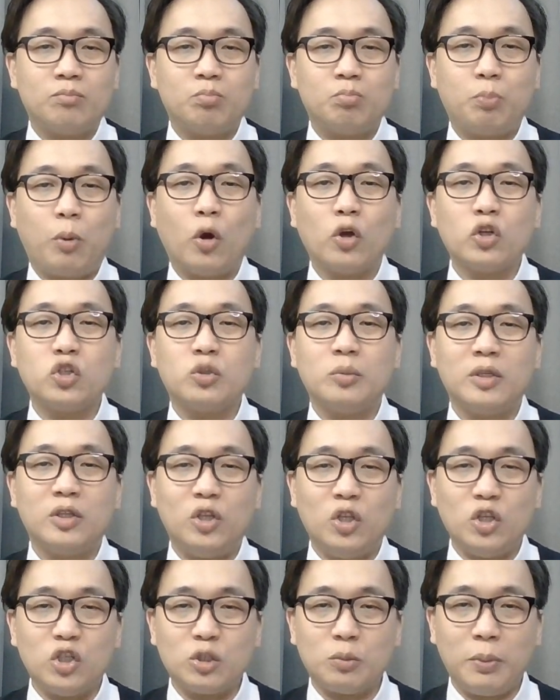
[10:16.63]
possible
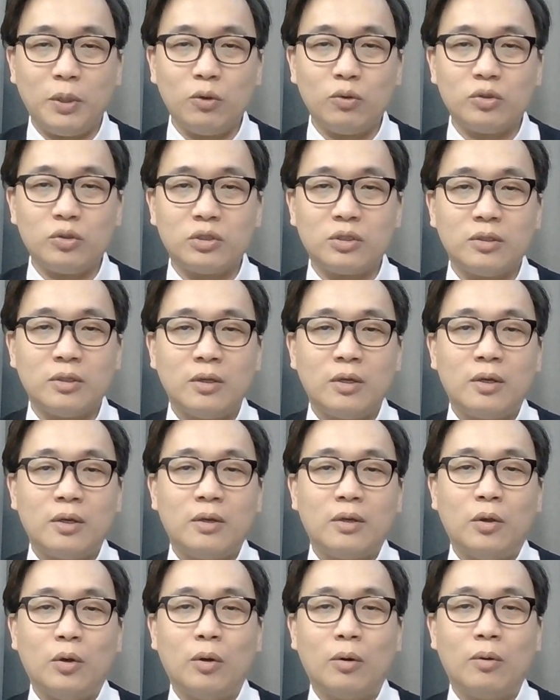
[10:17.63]
disputes,
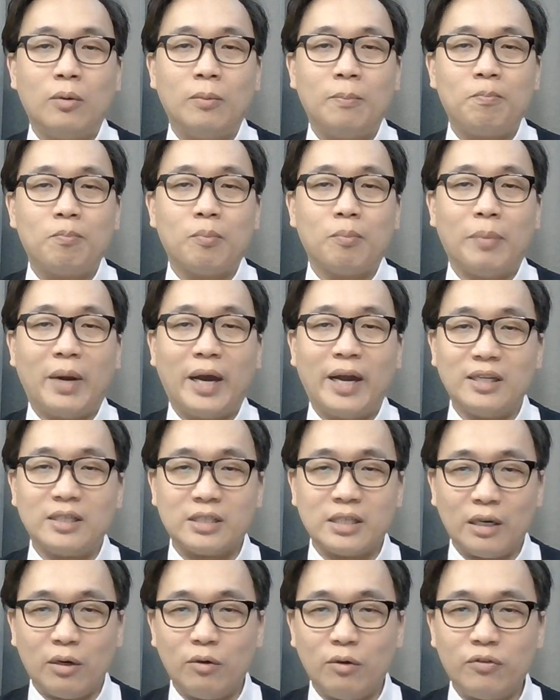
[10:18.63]
by
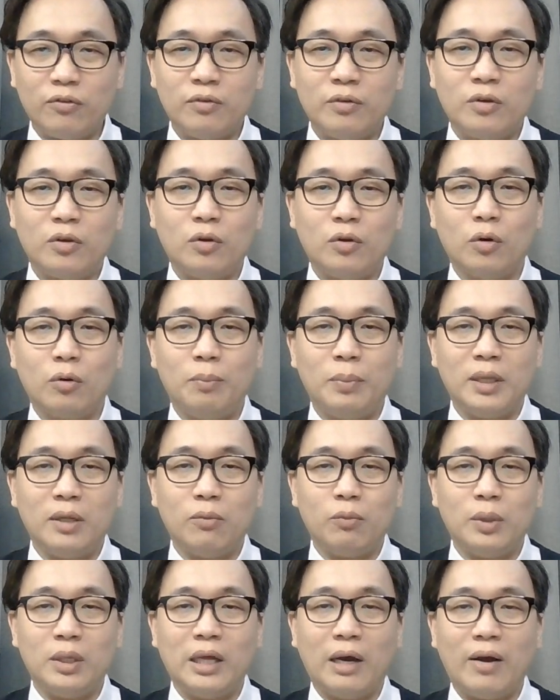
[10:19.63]
itself,
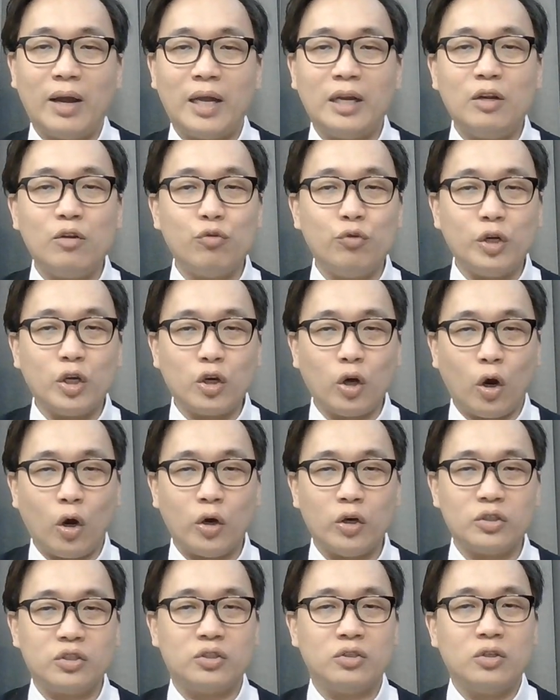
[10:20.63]
without any
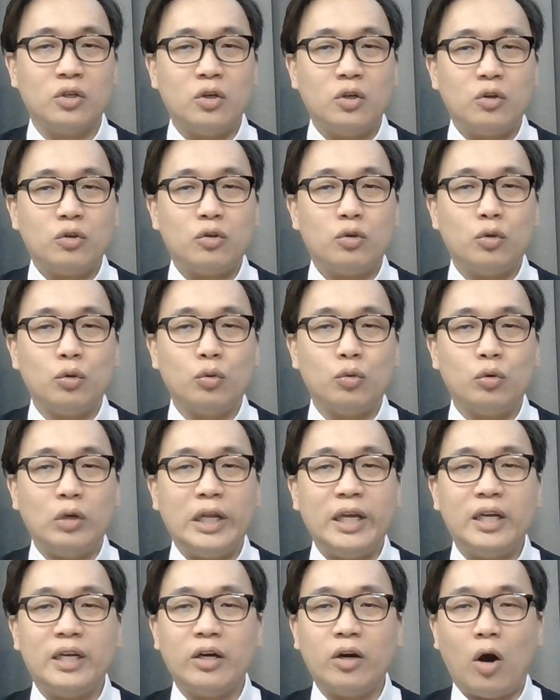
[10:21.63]
recourse to
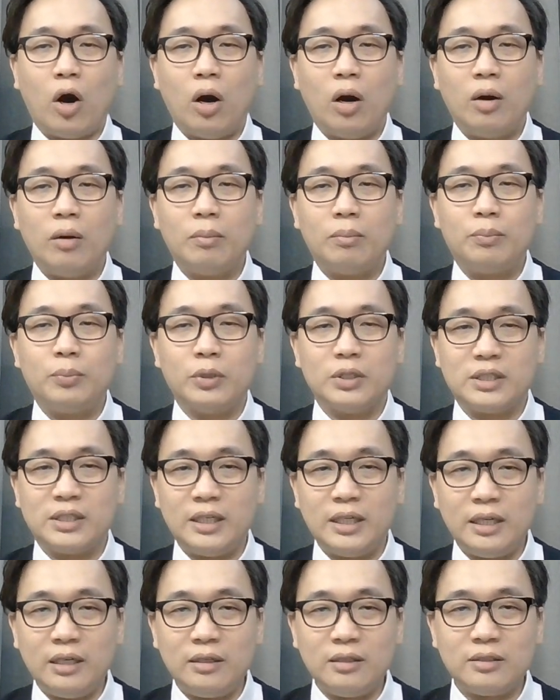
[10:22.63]
legal
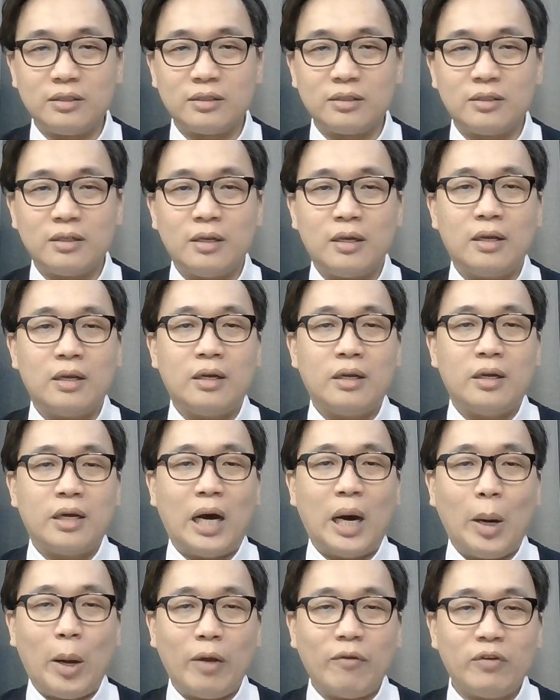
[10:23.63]
proceedings.
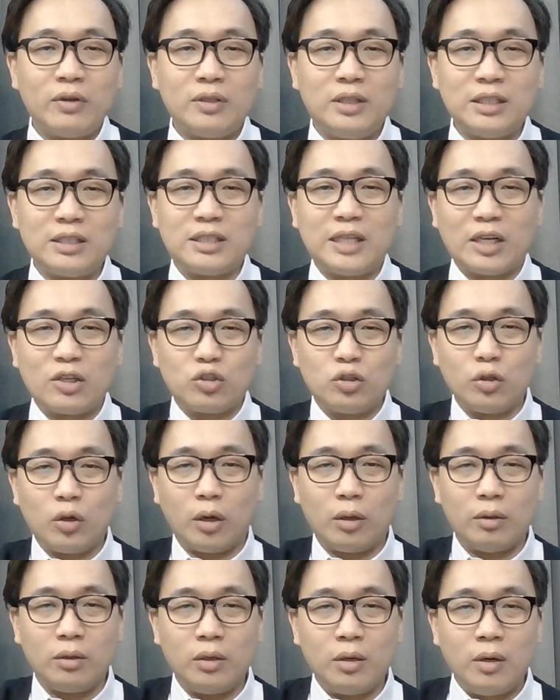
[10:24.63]
However, this does
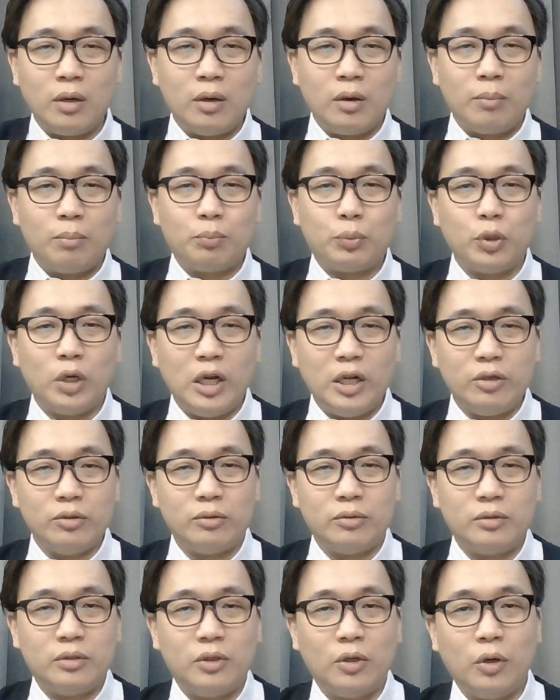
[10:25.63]
not prelude,
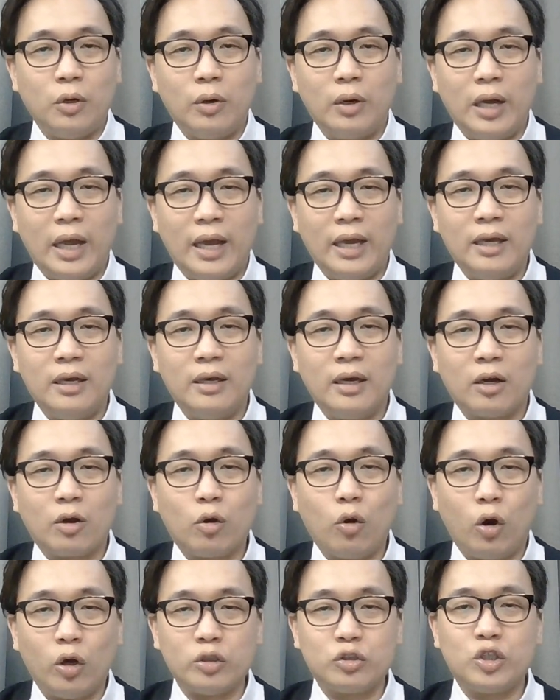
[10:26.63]
a
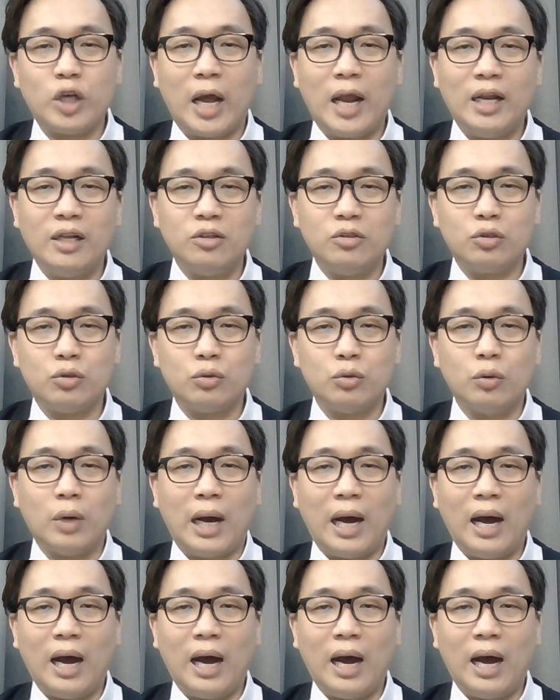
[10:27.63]
court challenge to